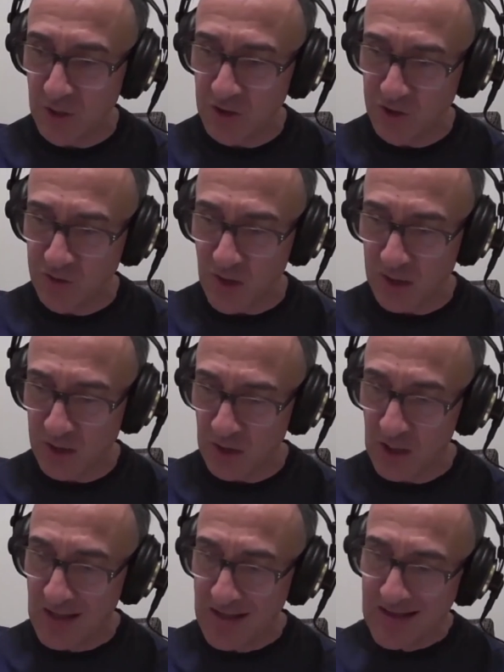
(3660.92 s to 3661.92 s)
striker.
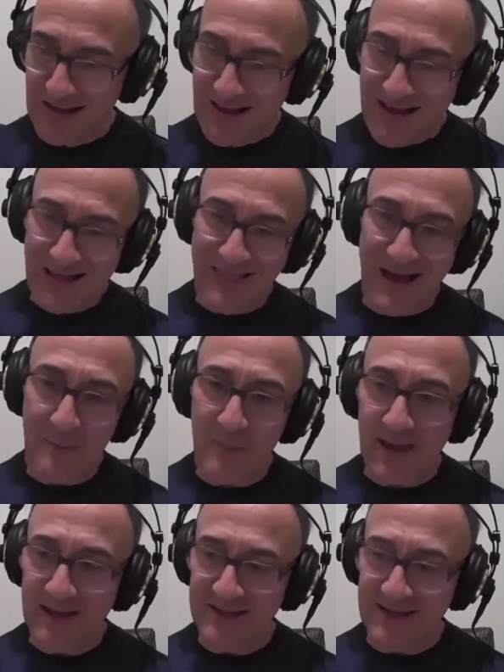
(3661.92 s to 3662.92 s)
That
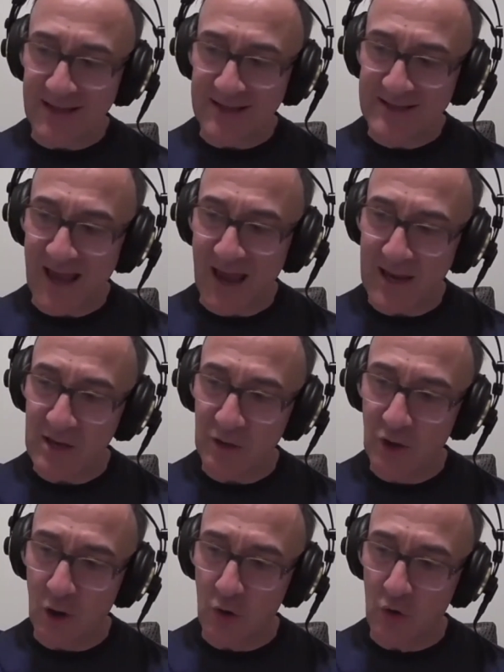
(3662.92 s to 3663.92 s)
makes it 10
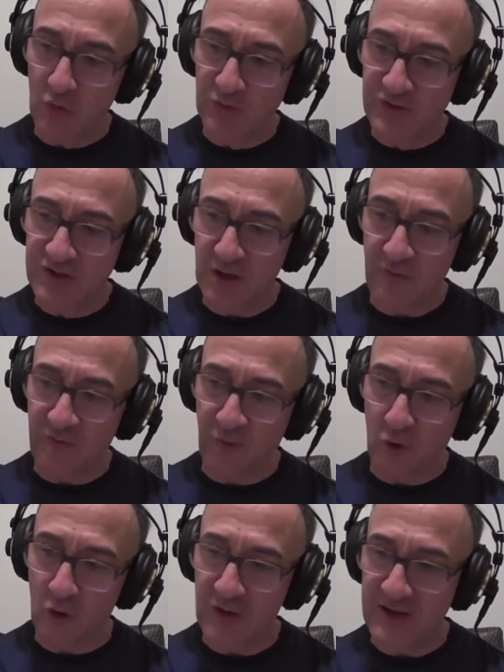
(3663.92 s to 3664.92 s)
goals
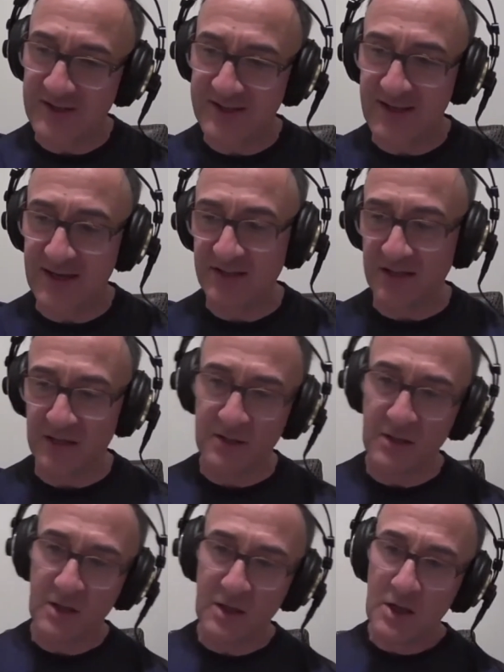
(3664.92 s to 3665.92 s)
for the season
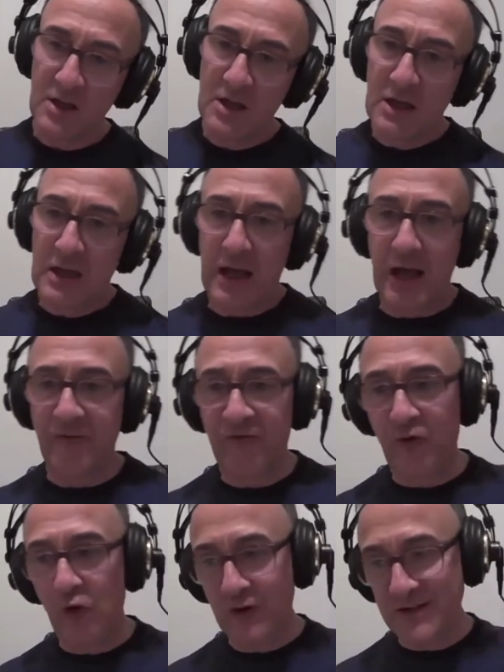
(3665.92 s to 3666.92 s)
and
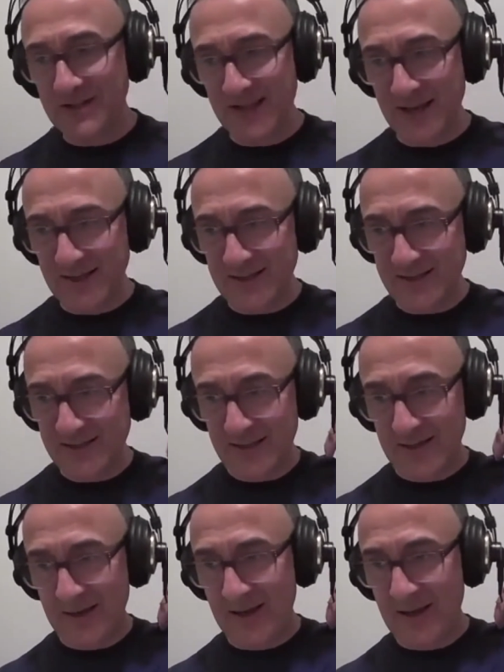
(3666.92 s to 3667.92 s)
4 assists
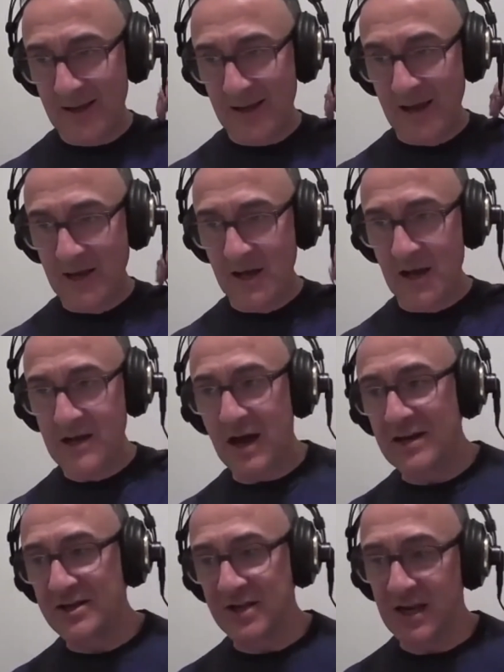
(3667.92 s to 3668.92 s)
in
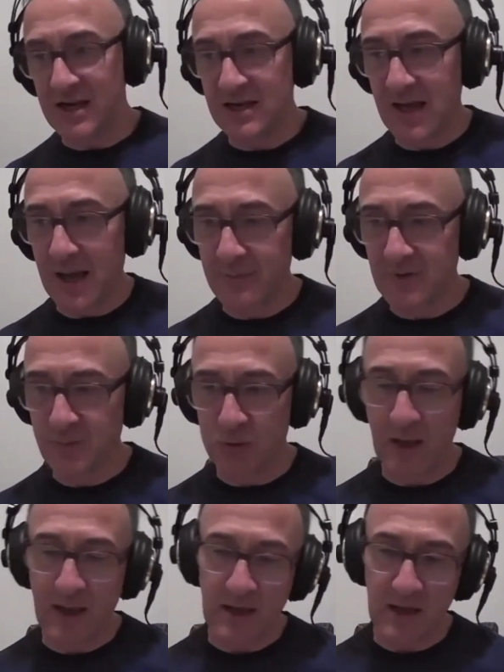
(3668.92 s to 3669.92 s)
19 games
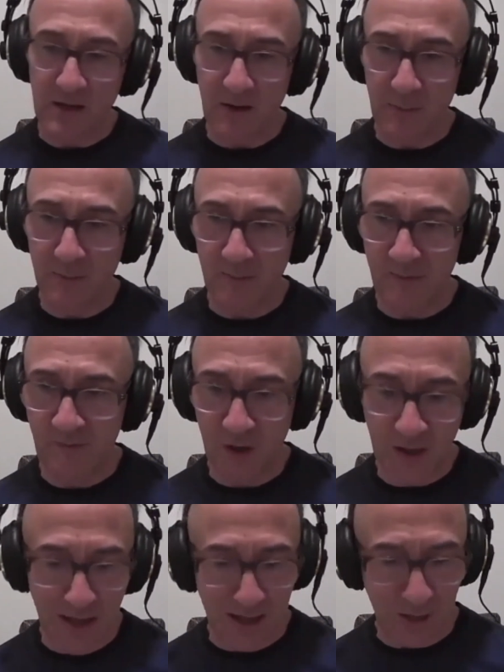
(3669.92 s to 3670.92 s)
played for
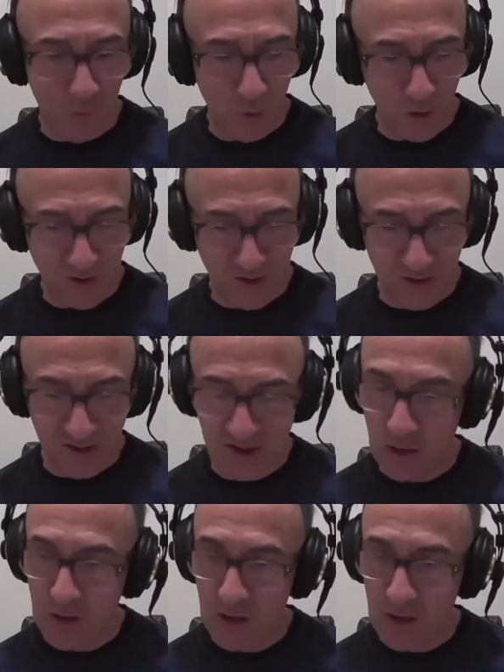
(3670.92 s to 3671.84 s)
Callum Wilson. So